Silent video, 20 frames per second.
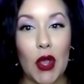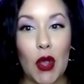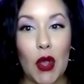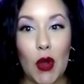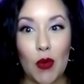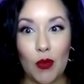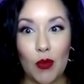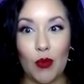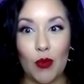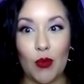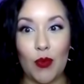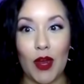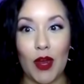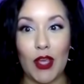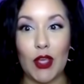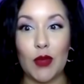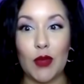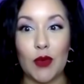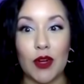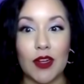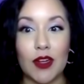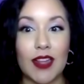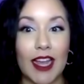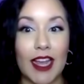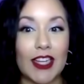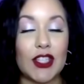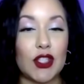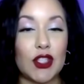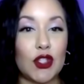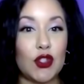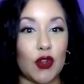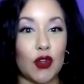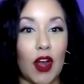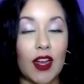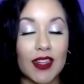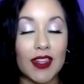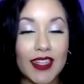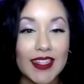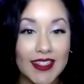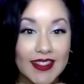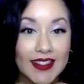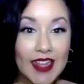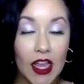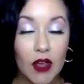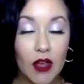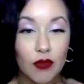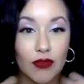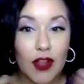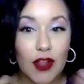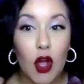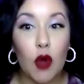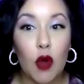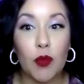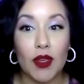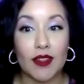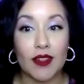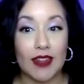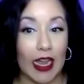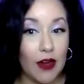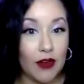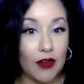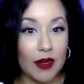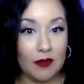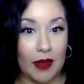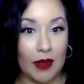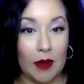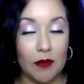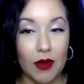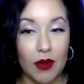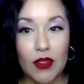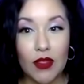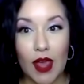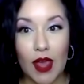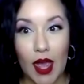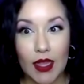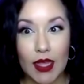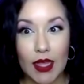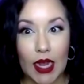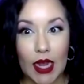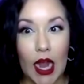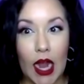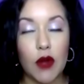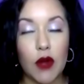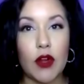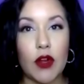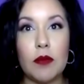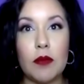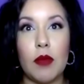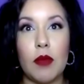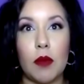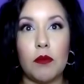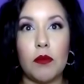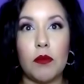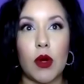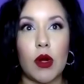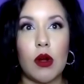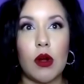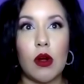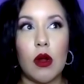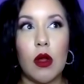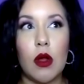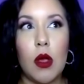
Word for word: but you were like struggling to stay afloat, because I remember that. Like, I remember